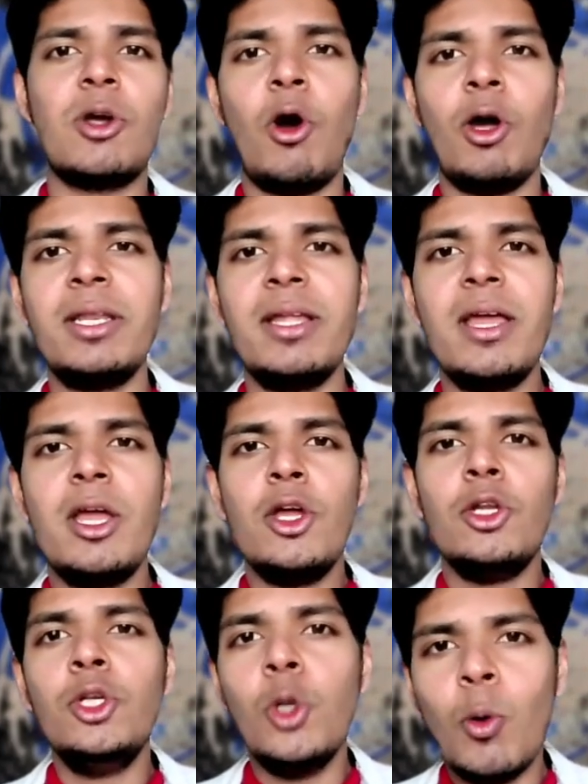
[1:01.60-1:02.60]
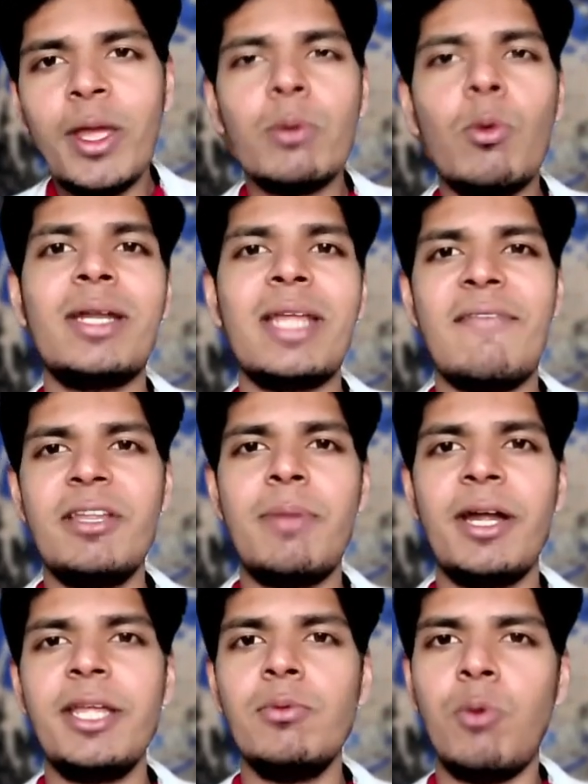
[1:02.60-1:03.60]
on knowing what
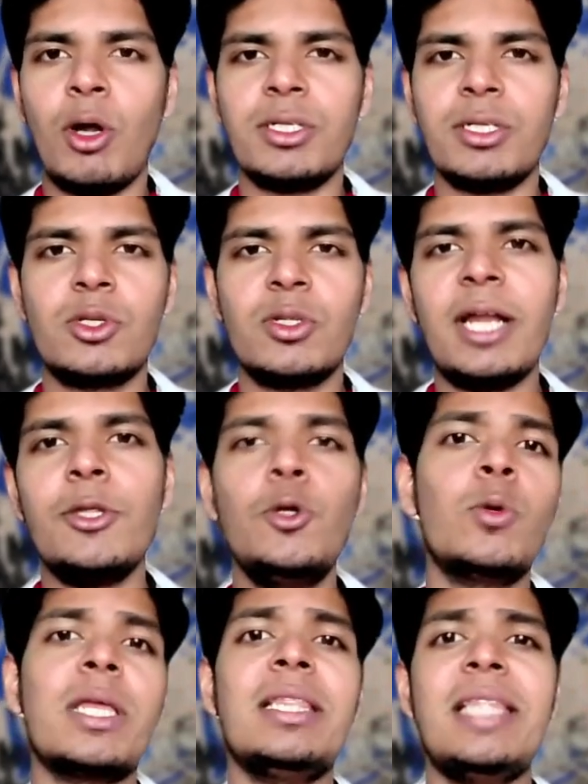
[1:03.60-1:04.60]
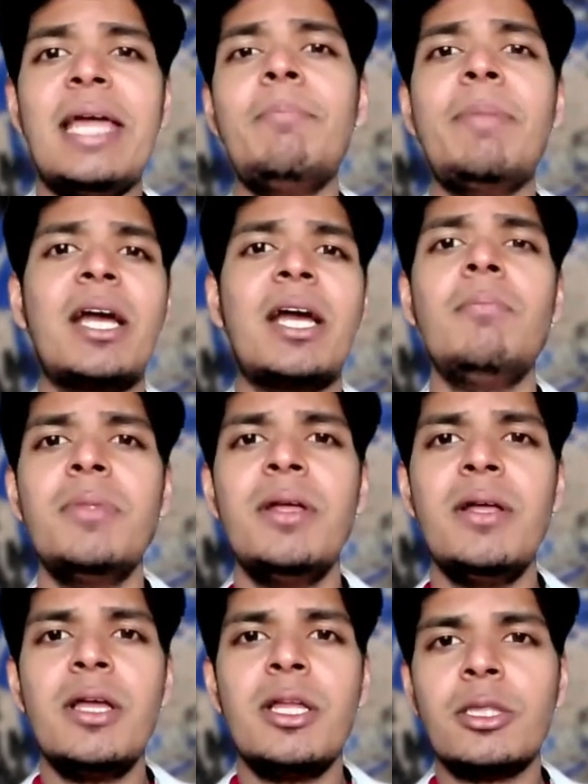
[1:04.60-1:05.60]
everybody wants so that you can then become
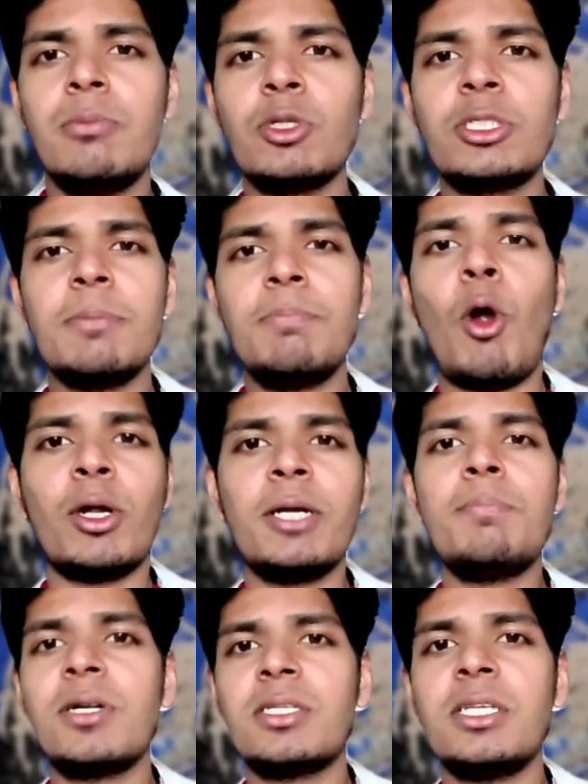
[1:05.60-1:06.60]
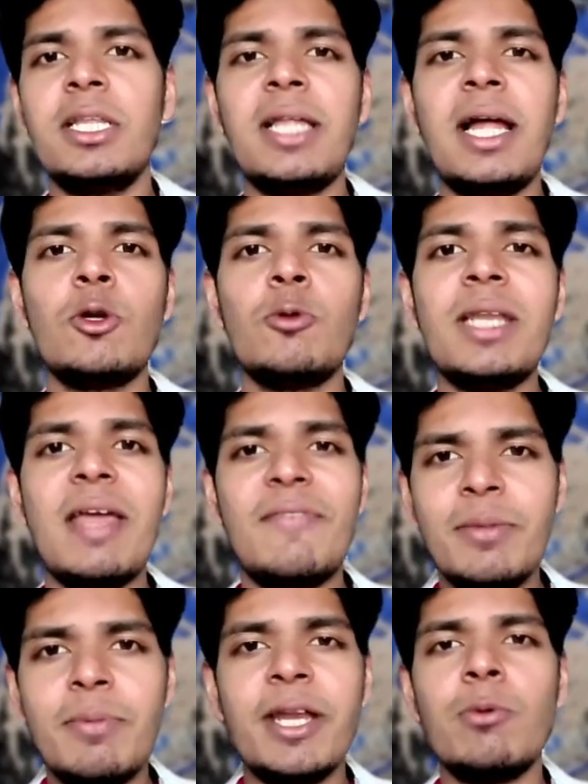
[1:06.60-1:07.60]
the most important person in that room and
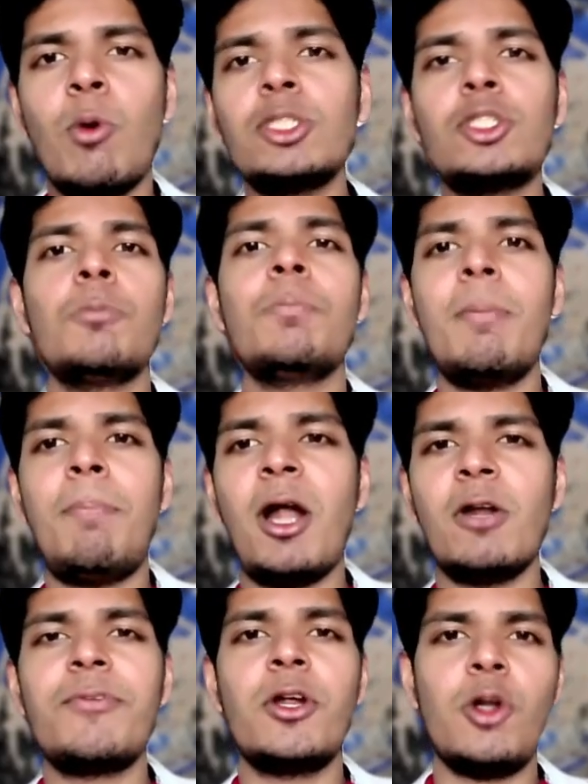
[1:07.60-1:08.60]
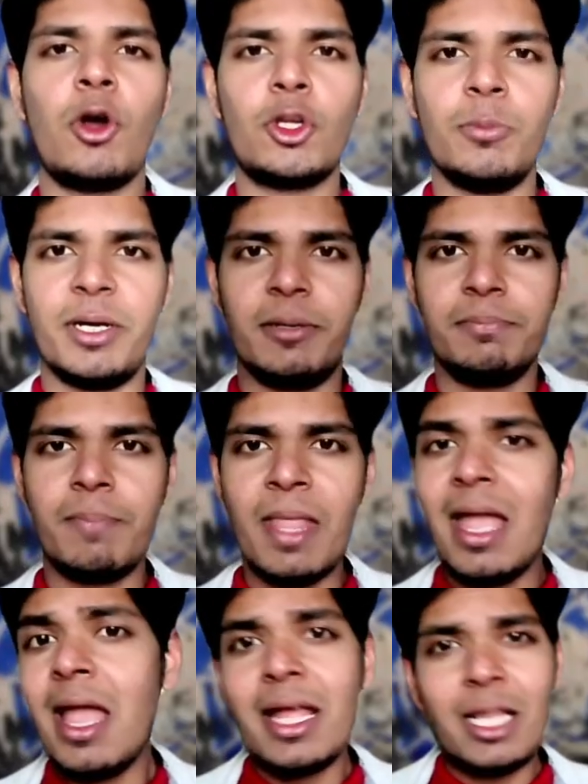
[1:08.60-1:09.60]
everybody wants to be a part of your document.
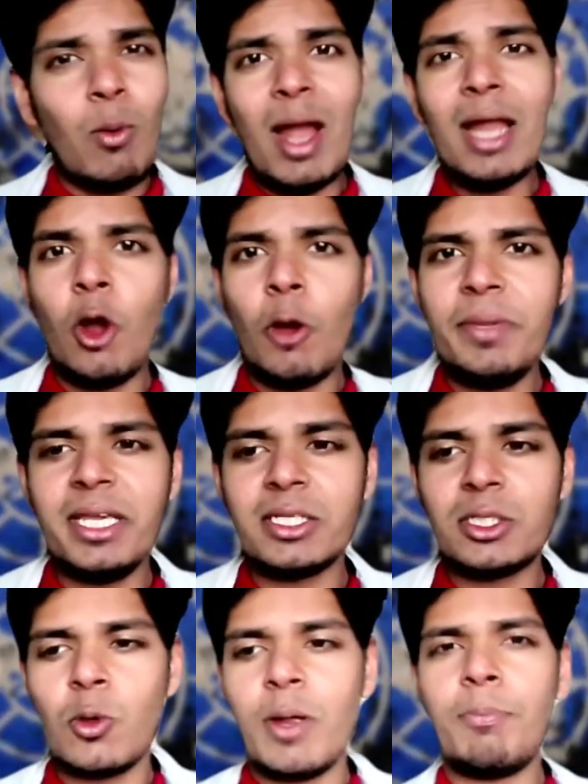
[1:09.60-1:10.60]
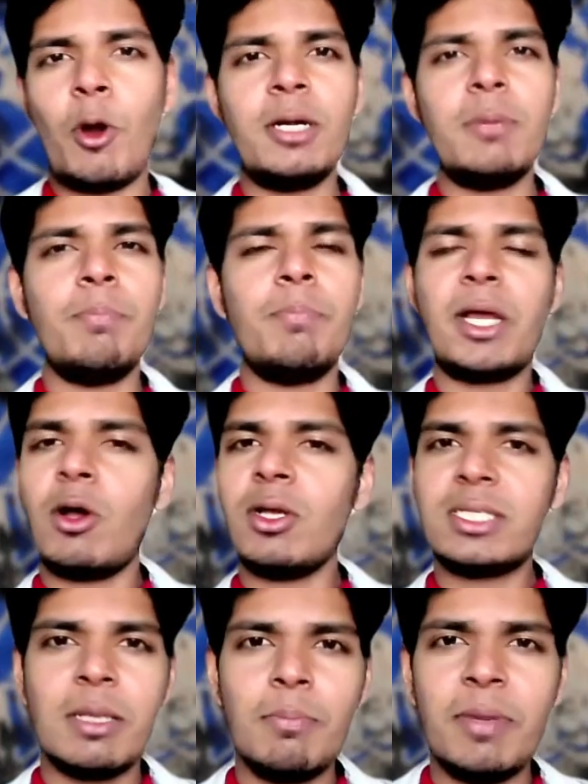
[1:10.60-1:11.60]
Now, why lobbying is so important? Because
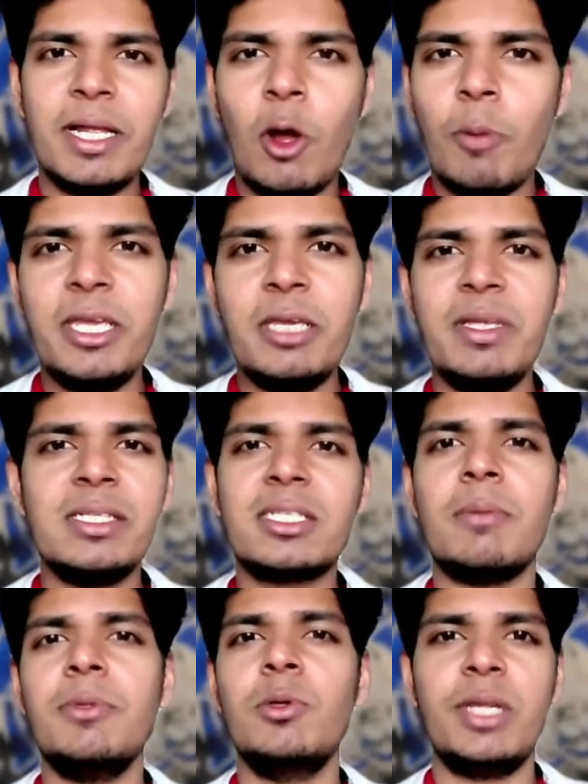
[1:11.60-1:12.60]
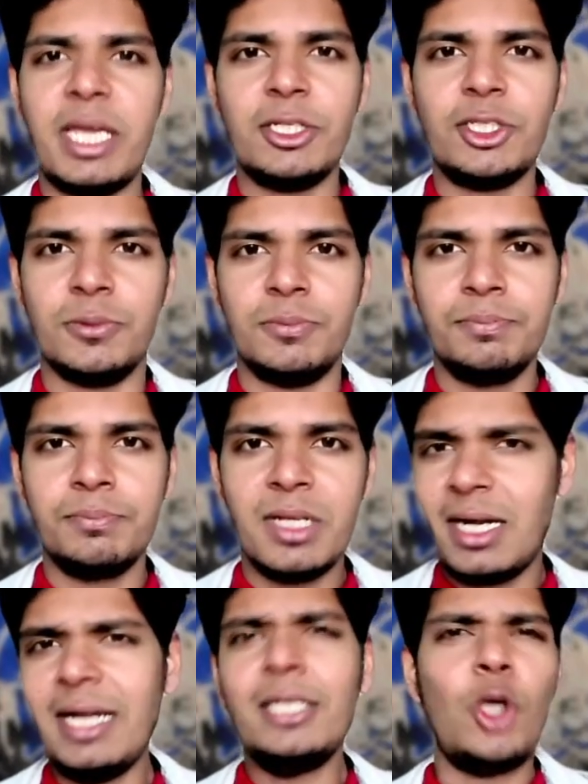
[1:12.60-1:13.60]
simply lobbying means communication,
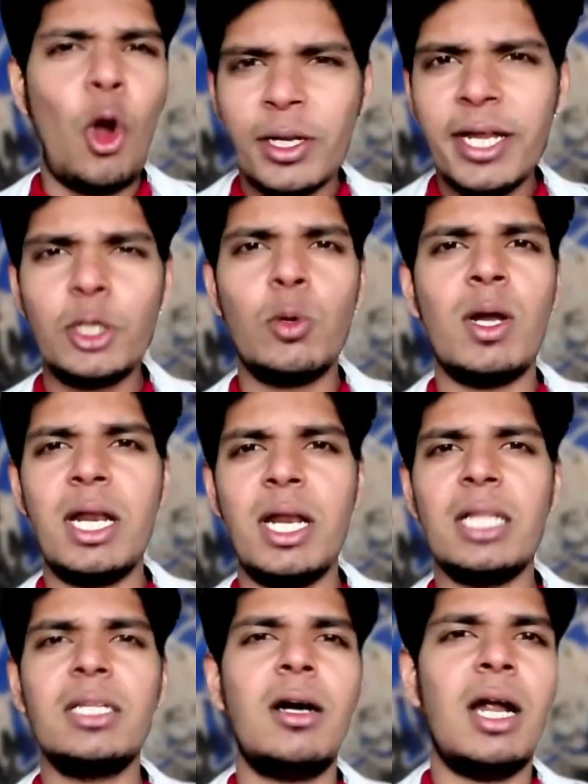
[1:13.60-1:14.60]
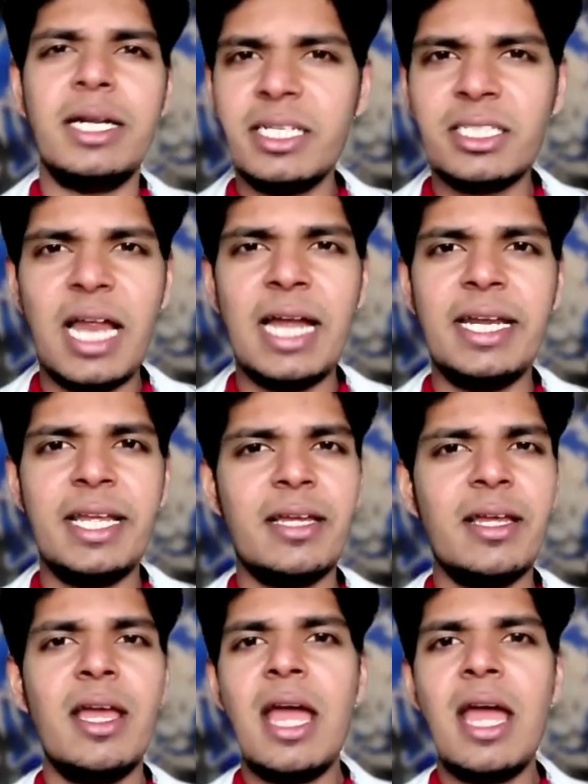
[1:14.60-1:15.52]
right? Talking to one another, understanding